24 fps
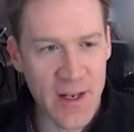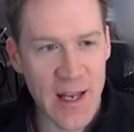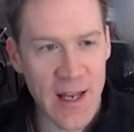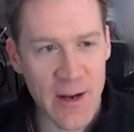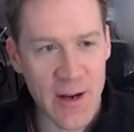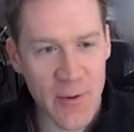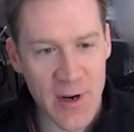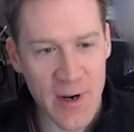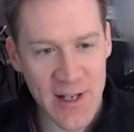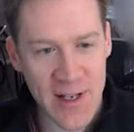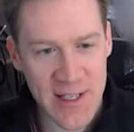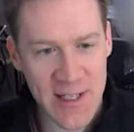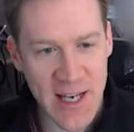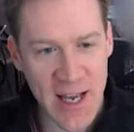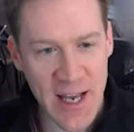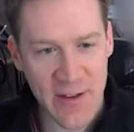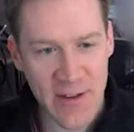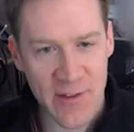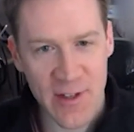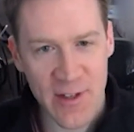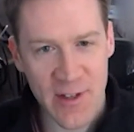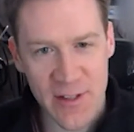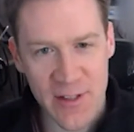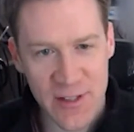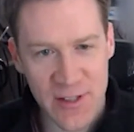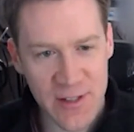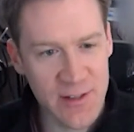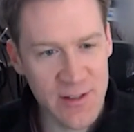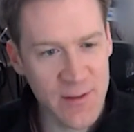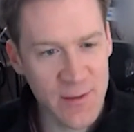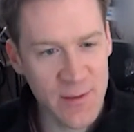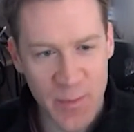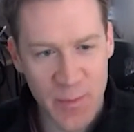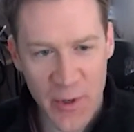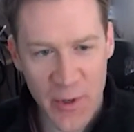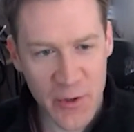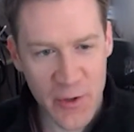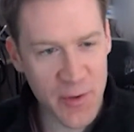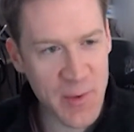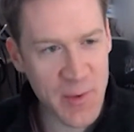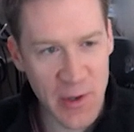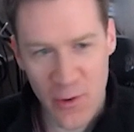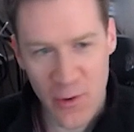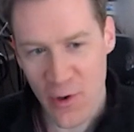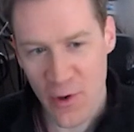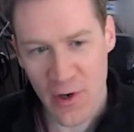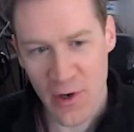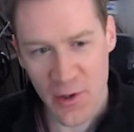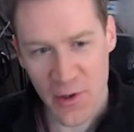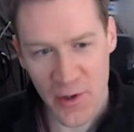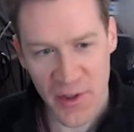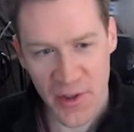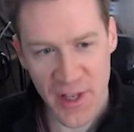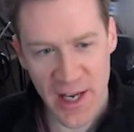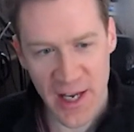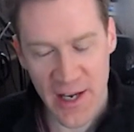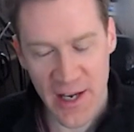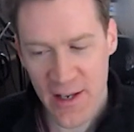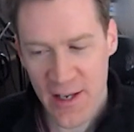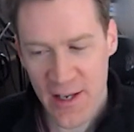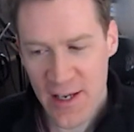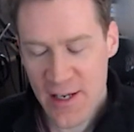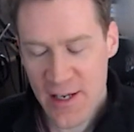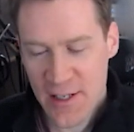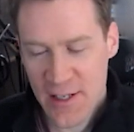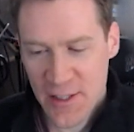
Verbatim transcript: and I wanted to have this peer-to-peer Oracle thing.